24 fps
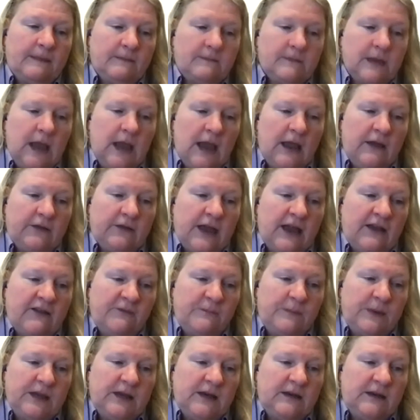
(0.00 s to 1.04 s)

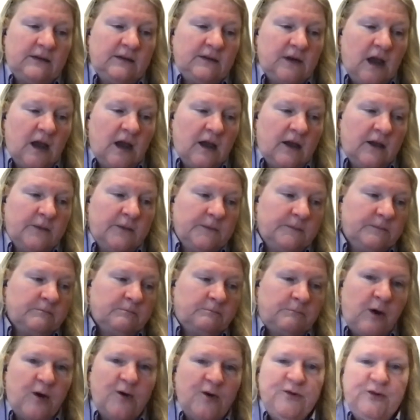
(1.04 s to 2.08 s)
have been
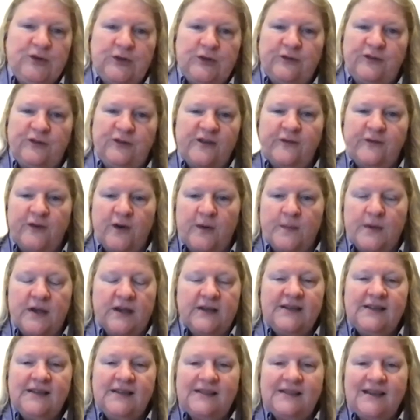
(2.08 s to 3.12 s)
poached from
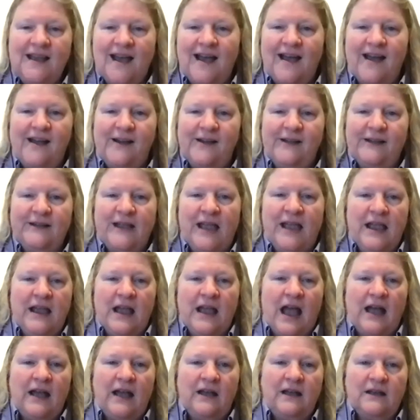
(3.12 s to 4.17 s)
us
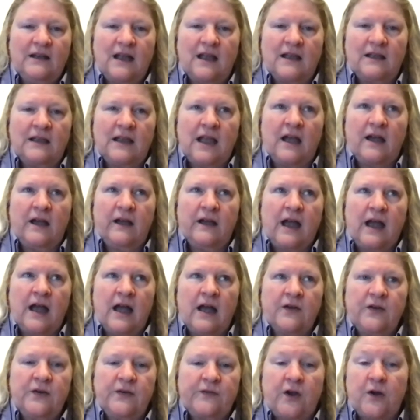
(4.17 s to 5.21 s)

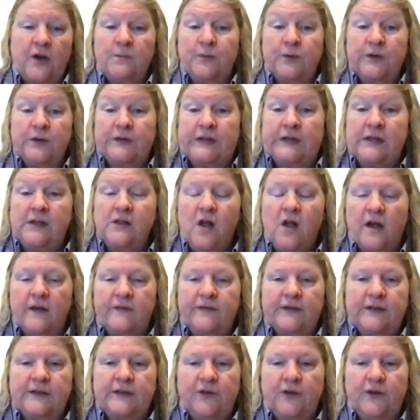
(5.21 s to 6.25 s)
out of our Brazil
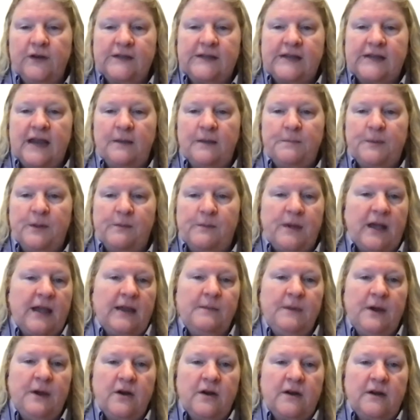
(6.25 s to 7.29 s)
office, for example, by
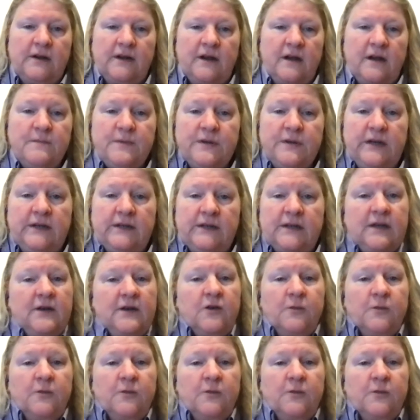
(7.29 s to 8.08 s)
American companies that are